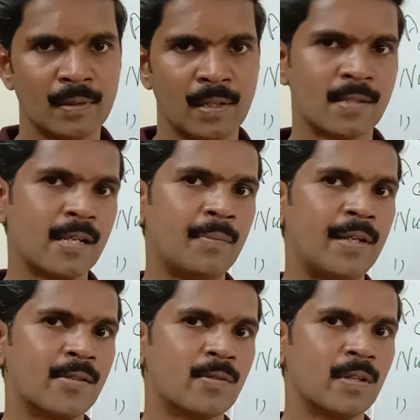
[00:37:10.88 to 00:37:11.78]
Understand, my
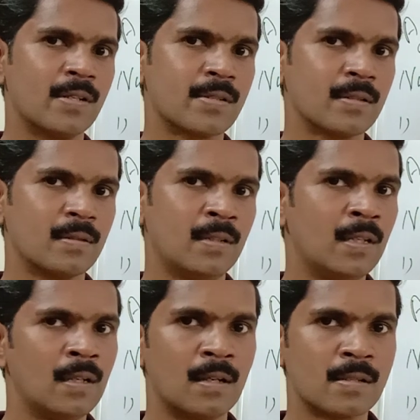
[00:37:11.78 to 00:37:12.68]
dear students?
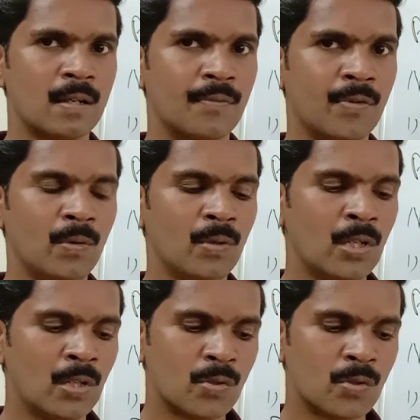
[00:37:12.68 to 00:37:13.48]
Understand a few?